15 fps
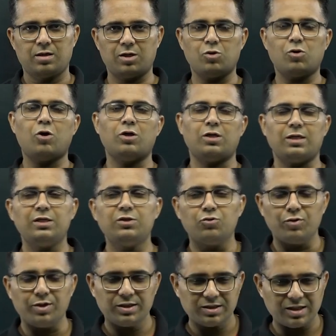Hello all. In
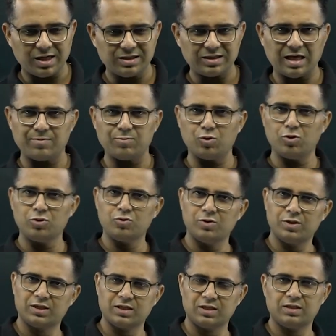today's class, I am going to
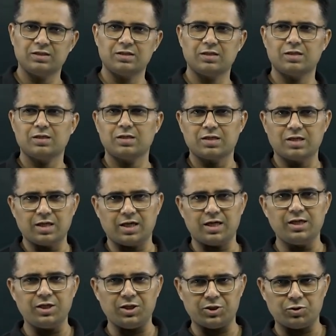discuss the
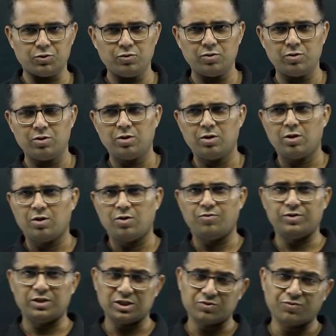current issue,
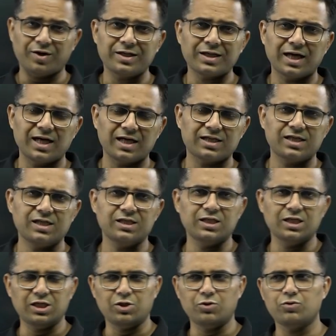which is quite highlighted in
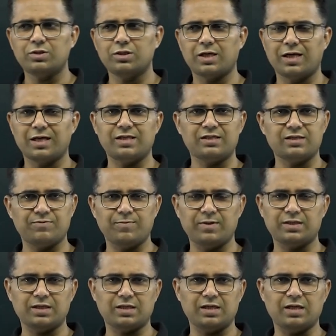the news, and it's
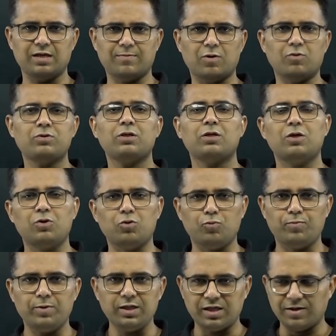basically about rupee